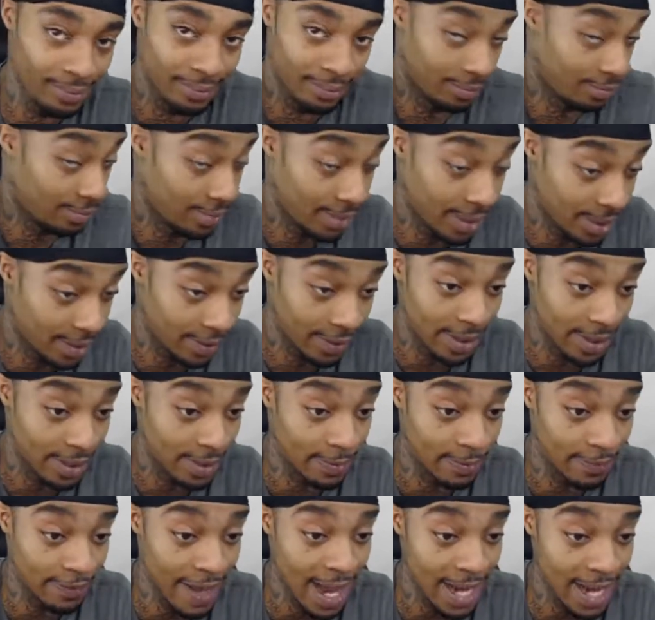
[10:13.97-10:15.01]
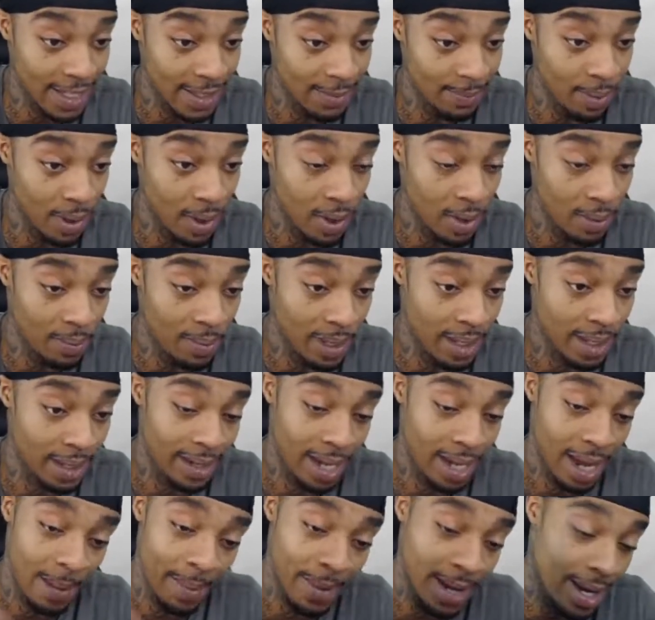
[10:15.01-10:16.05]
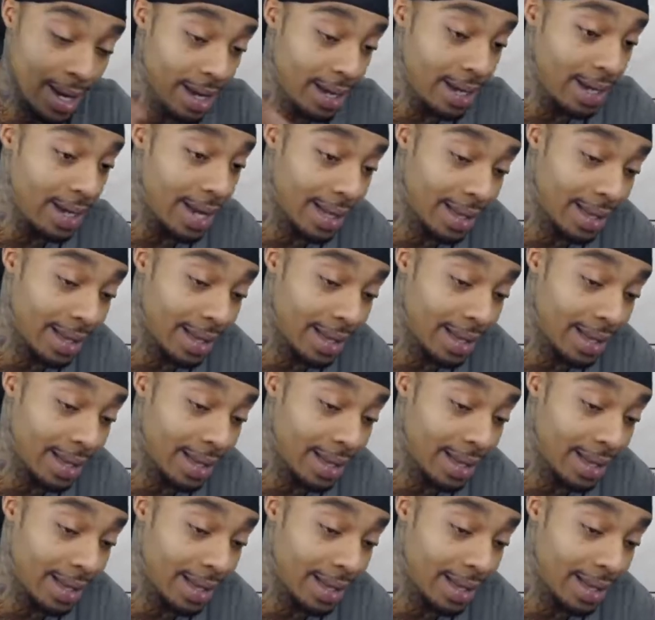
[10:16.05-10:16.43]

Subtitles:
this is facts, bro. But I mean,